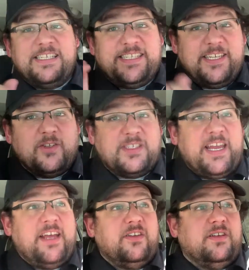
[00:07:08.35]
I still
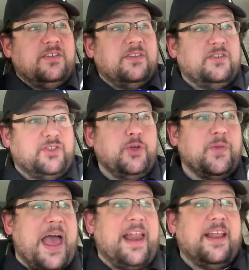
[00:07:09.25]
stand to that,